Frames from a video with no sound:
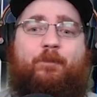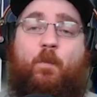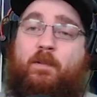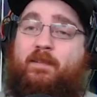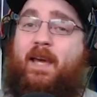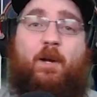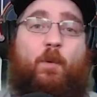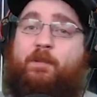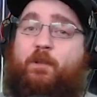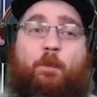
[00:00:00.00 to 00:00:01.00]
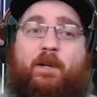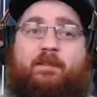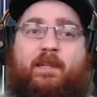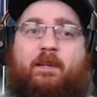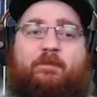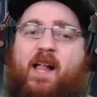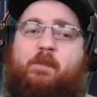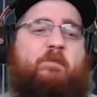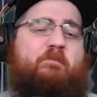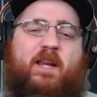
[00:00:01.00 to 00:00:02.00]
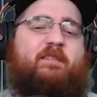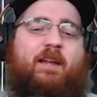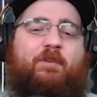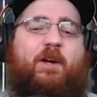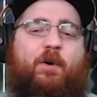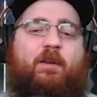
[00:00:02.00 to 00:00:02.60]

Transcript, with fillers: Once again, always hoping it's in development, but it's never going